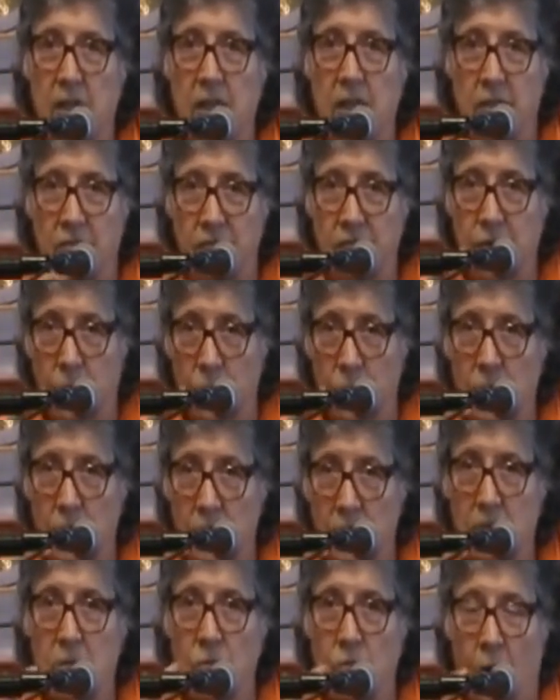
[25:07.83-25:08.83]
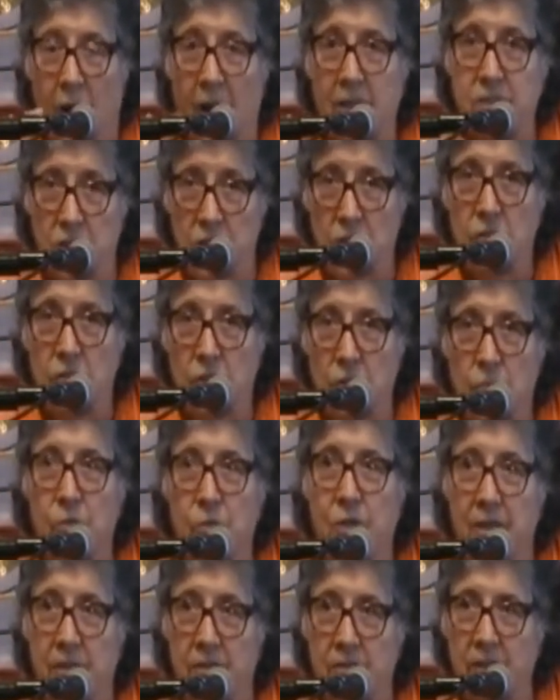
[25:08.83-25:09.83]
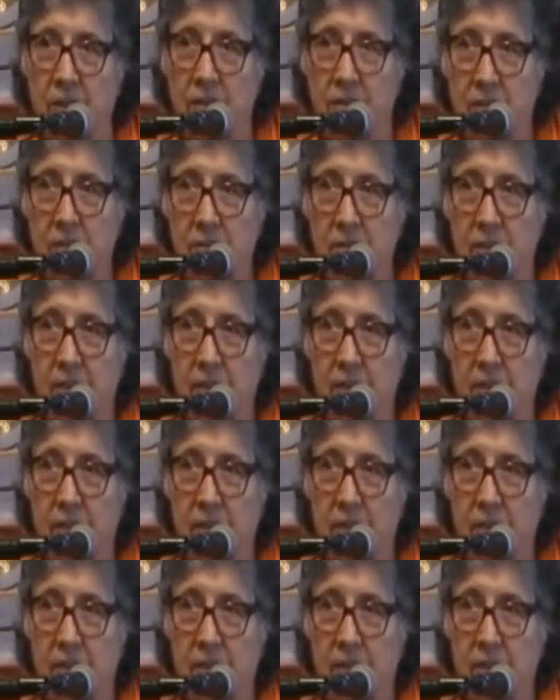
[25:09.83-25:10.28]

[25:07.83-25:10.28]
if you're watching your breathing.